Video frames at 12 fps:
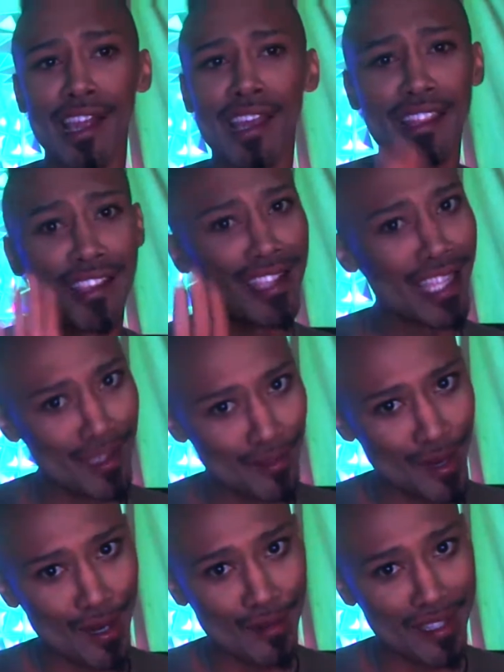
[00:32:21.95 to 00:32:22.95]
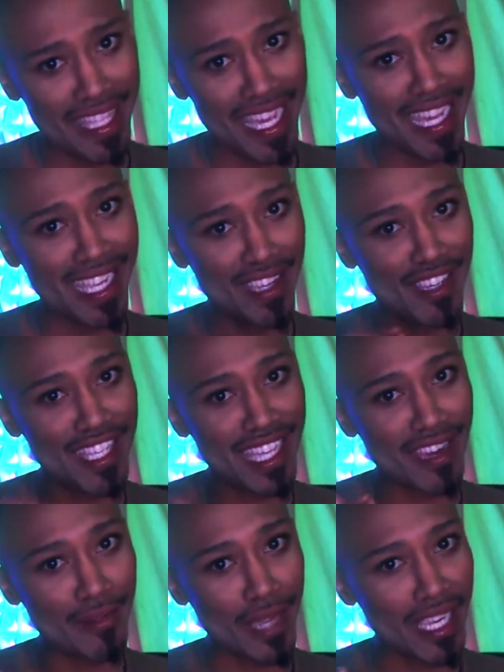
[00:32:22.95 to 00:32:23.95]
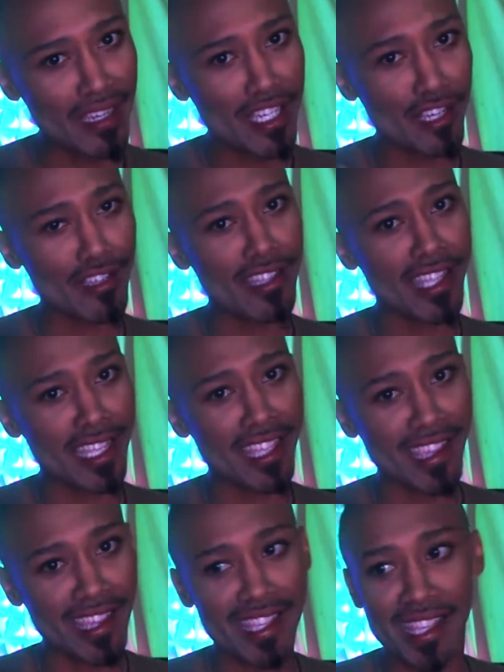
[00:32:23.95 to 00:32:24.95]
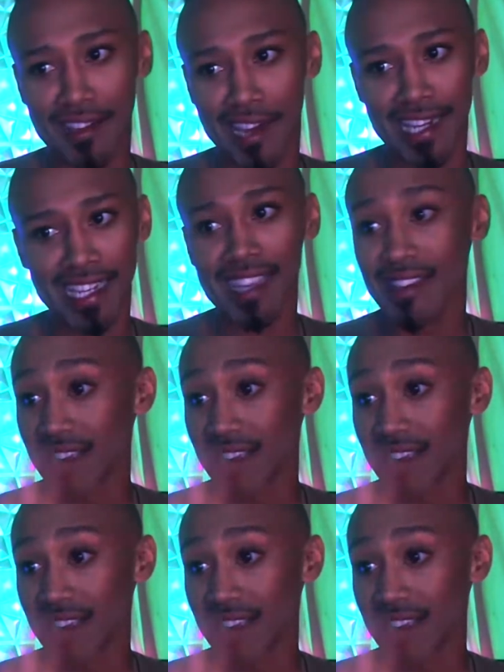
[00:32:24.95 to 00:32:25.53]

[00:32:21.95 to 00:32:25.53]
There's nothing wrong with that. You just got to make sure that they think it's their idea,